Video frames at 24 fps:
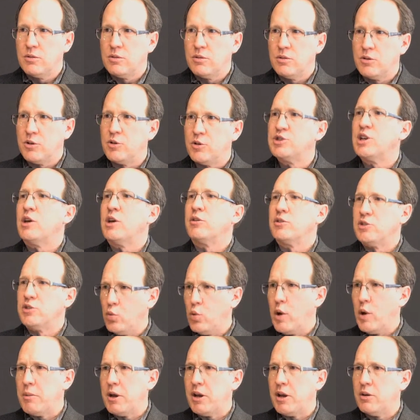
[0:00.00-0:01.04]
You're selling to
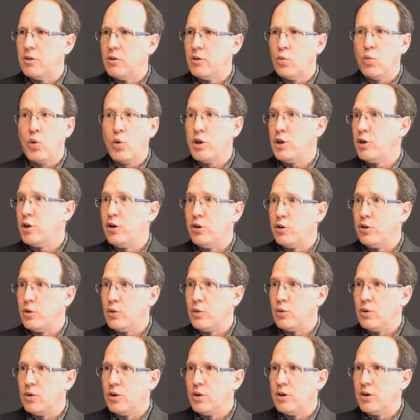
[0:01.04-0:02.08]
women. What are you going to do?
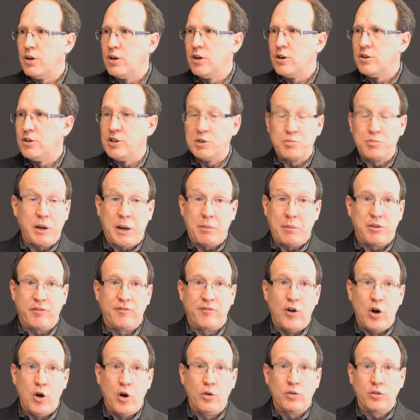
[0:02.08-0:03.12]
Just pick up the
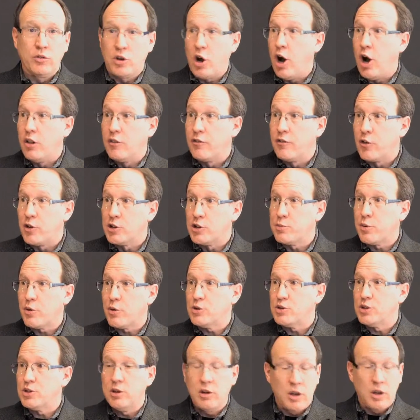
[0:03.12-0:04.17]
phone, call the first
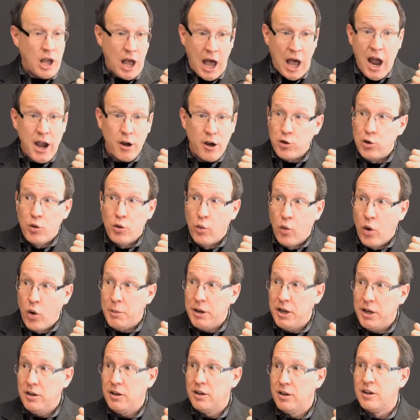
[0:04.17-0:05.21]
person. Hi, are you a
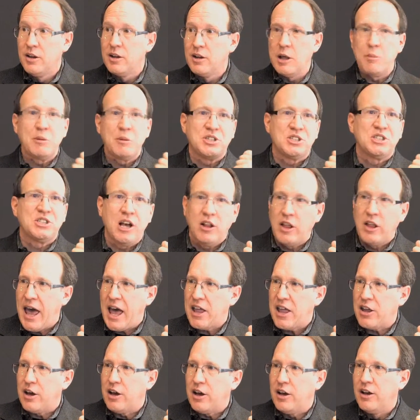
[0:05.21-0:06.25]
woman? Let me sell at
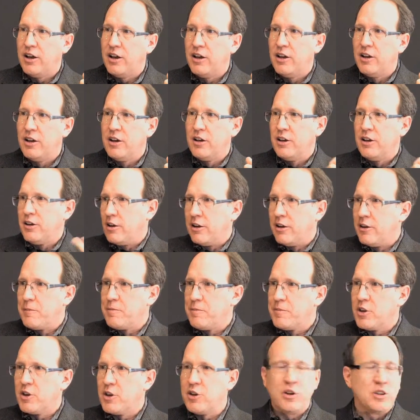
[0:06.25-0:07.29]
you.
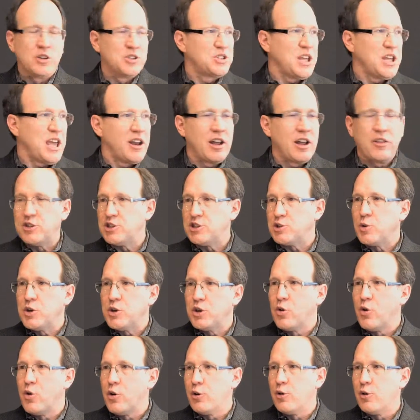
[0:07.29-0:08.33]
You're going to stand on the street
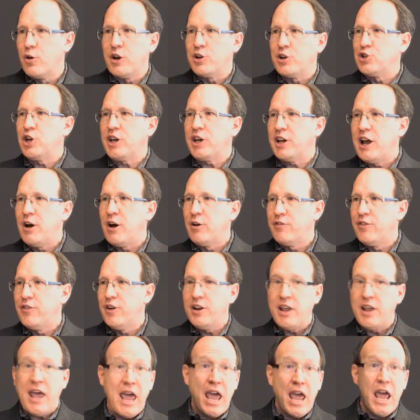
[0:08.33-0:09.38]
corner in a chicken outfit.
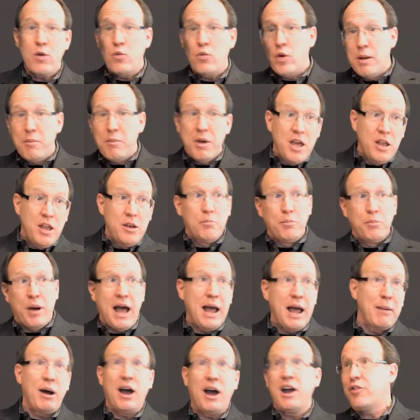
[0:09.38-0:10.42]
Hey, women, buy
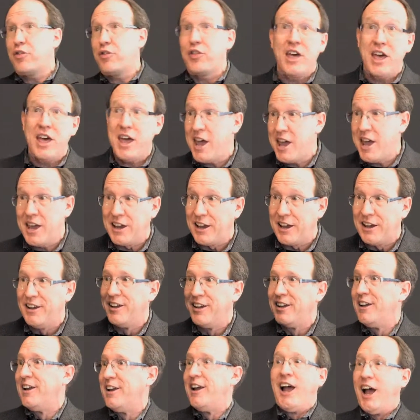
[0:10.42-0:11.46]
my thing.
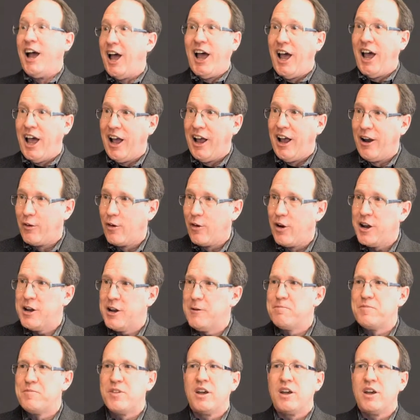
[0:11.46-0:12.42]
Right?